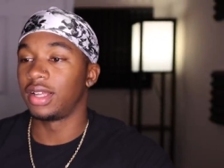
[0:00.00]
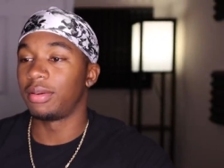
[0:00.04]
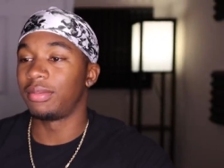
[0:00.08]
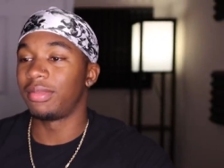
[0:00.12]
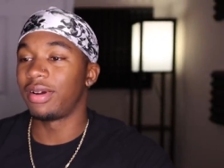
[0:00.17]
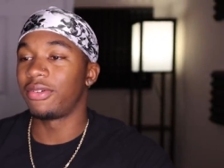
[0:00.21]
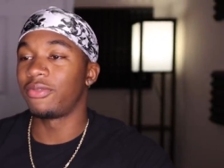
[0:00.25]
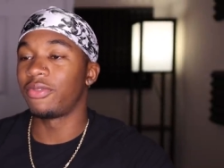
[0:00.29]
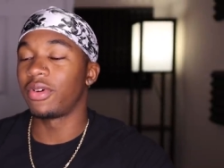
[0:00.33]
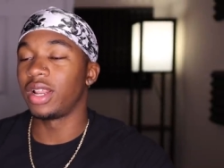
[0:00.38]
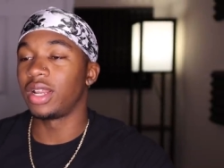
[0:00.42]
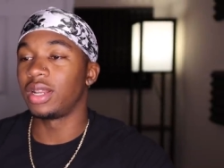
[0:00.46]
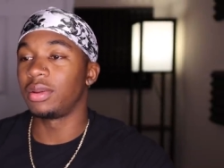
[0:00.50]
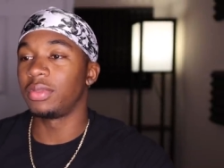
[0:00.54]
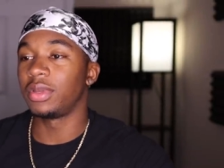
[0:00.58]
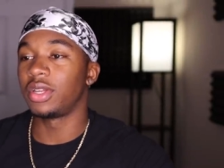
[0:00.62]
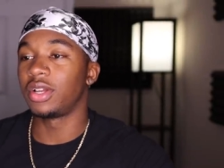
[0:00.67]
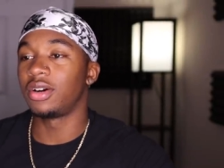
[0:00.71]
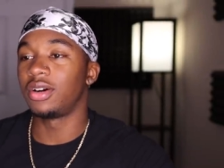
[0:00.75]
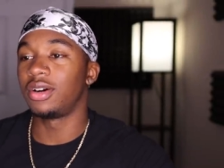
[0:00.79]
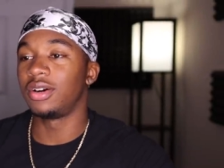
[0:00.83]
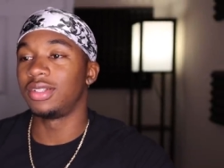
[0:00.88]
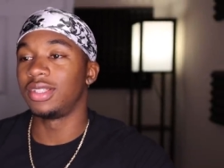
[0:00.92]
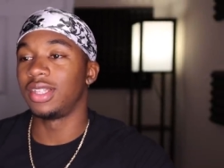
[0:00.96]
Am I right to be
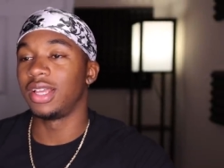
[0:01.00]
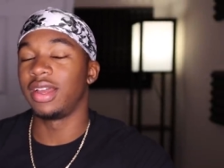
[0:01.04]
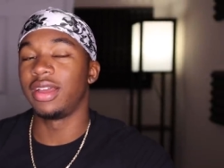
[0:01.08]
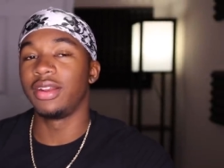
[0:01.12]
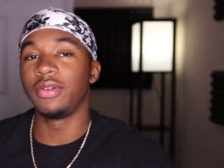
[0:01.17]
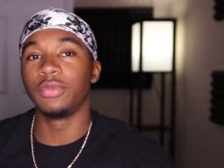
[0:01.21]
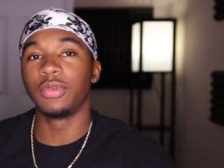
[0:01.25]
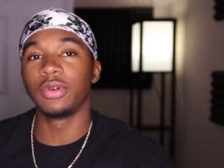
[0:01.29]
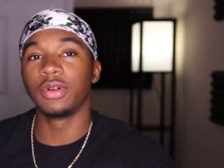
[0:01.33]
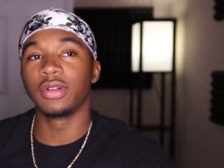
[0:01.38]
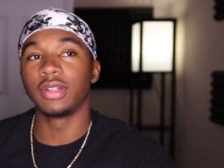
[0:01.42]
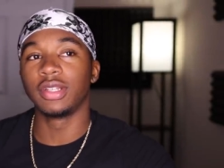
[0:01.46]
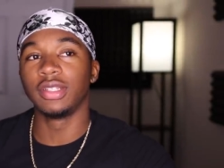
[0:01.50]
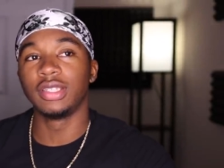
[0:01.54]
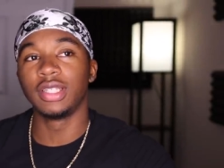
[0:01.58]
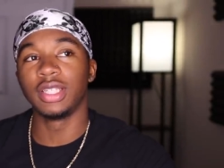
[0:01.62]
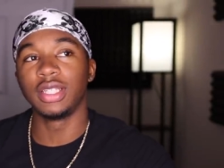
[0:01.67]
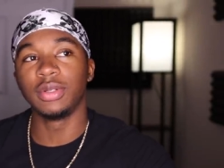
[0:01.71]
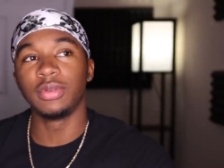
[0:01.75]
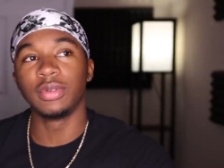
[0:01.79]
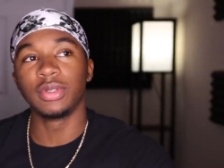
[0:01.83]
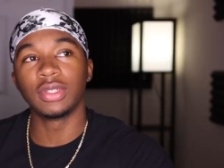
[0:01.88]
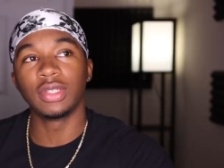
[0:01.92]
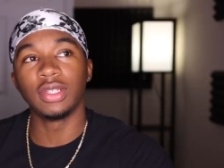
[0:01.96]
called the N word
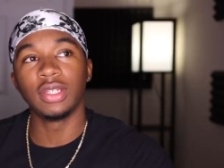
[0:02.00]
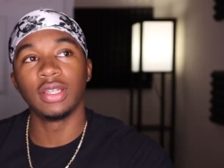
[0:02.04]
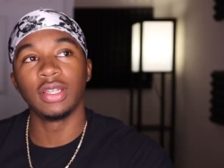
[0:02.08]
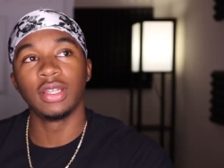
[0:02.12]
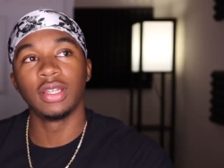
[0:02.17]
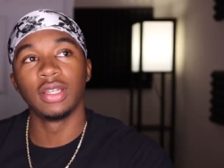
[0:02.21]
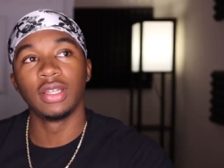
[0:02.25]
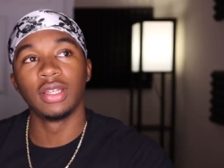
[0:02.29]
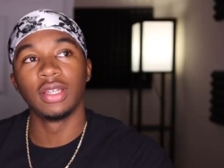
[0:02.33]
continuously?